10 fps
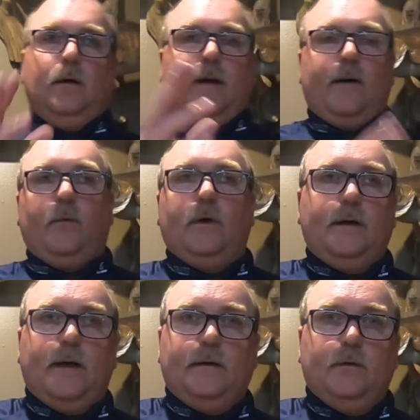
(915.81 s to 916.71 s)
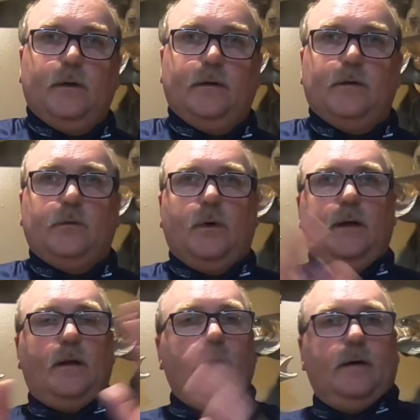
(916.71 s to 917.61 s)
have one guy doing it this way,
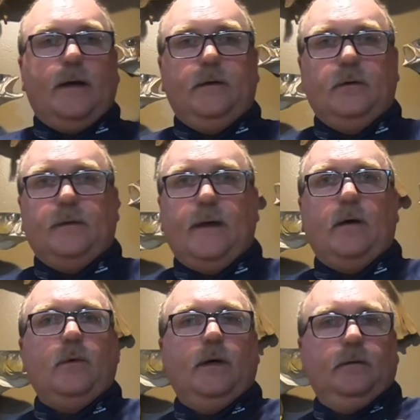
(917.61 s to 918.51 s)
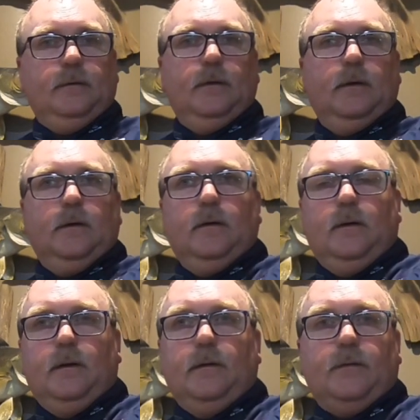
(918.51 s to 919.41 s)
another guy doing it that way,
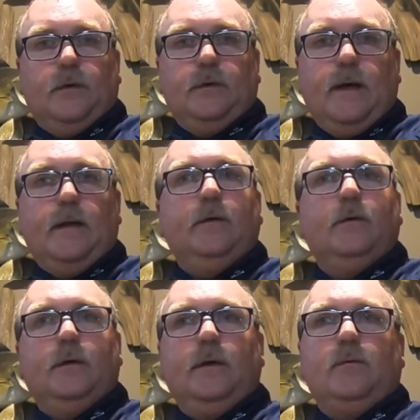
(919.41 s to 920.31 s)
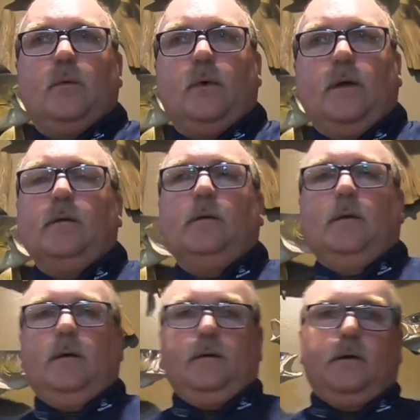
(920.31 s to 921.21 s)
and the third guy doing it a different way,
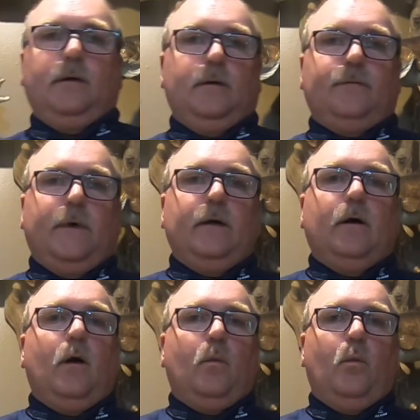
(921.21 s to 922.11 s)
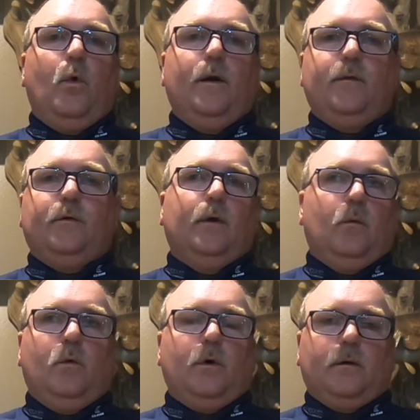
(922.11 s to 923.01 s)
until you can figure out what is going to
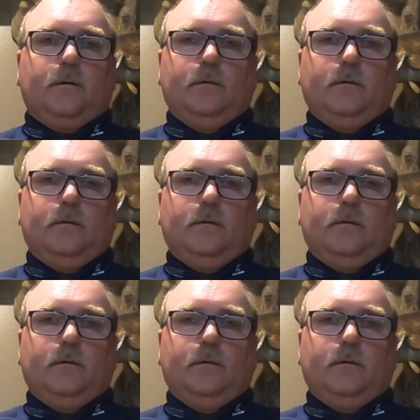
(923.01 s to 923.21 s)
work.